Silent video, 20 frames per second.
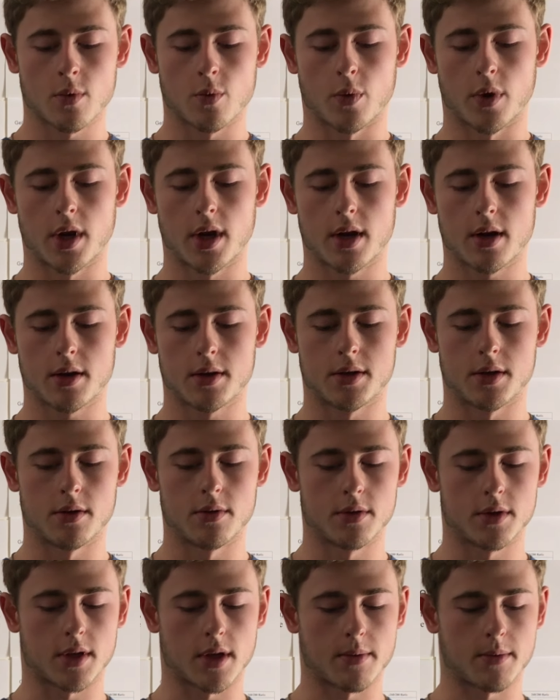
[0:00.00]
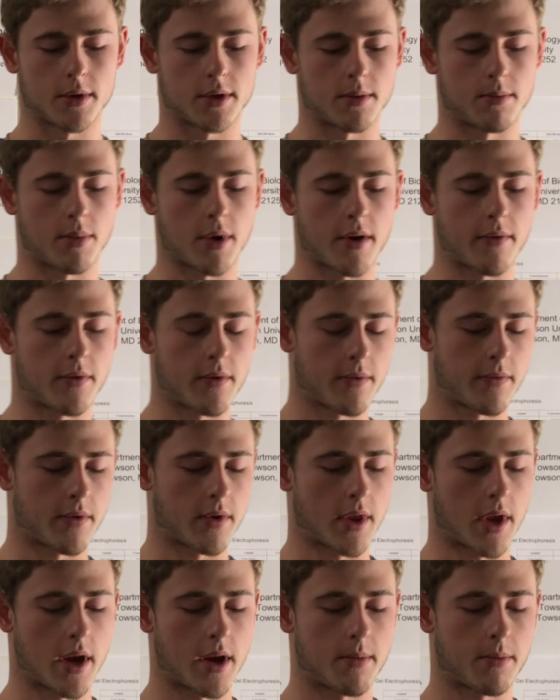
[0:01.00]
We needed to use them as a buffer for
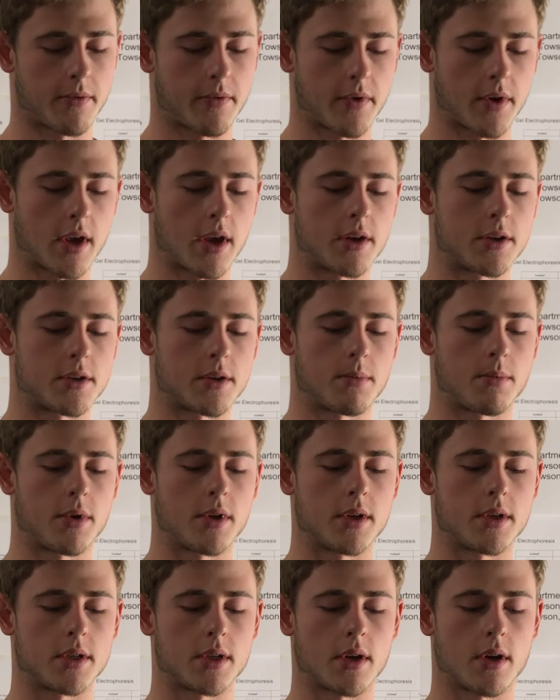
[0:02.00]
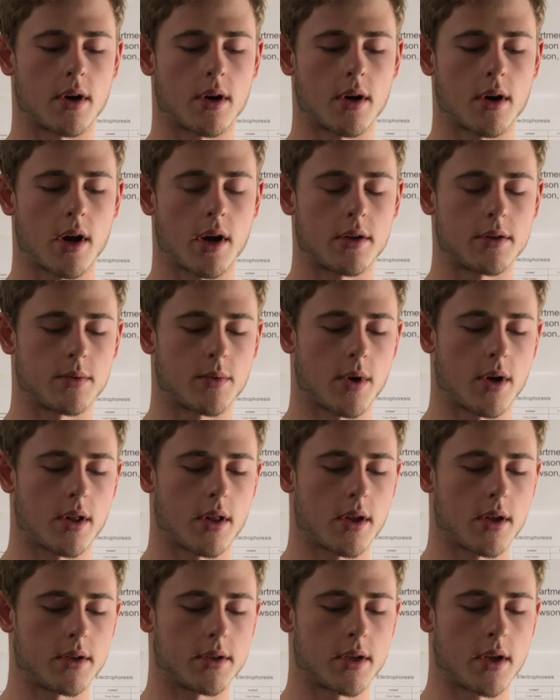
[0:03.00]
the amplification PCR as
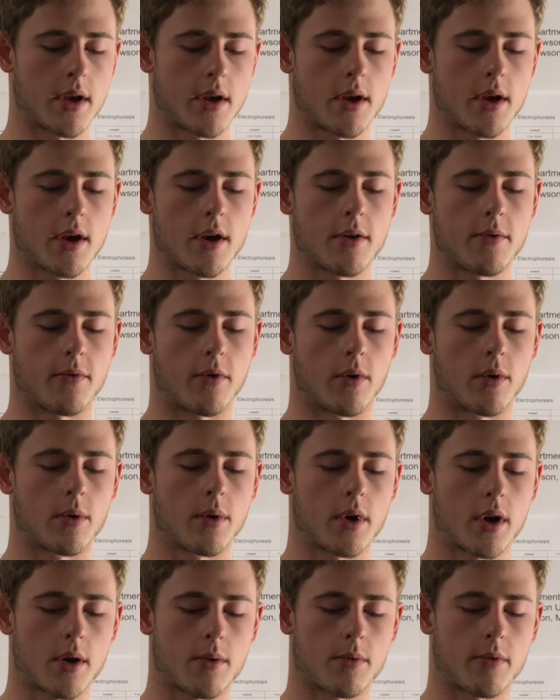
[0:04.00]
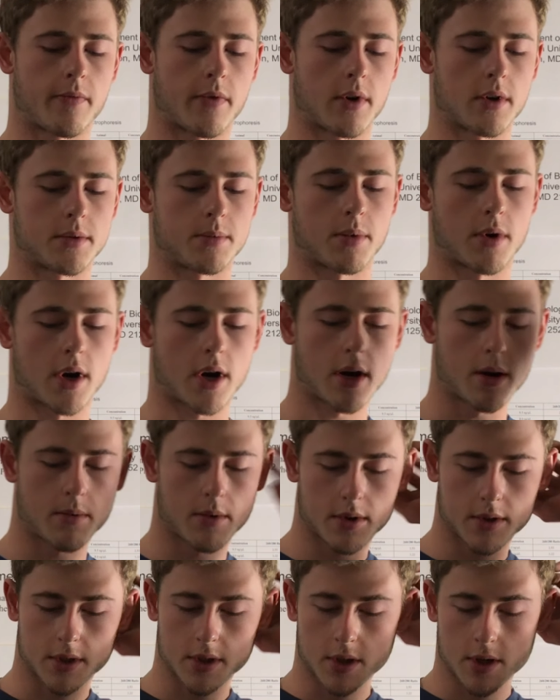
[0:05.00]
well as forward and reverse
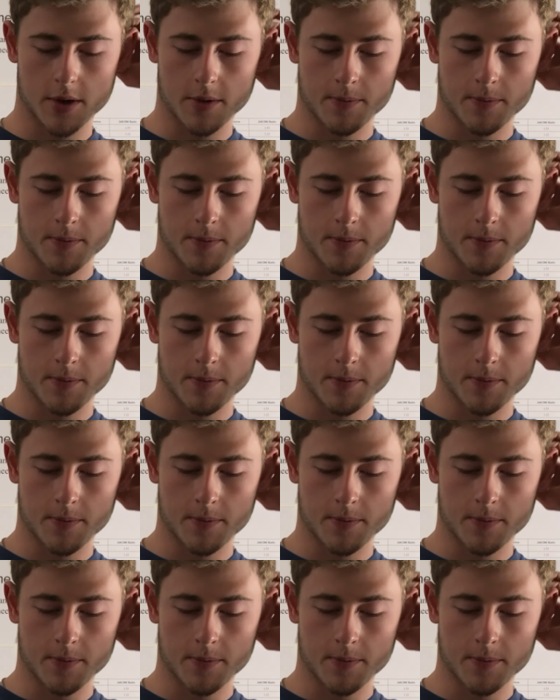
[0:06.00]
primers.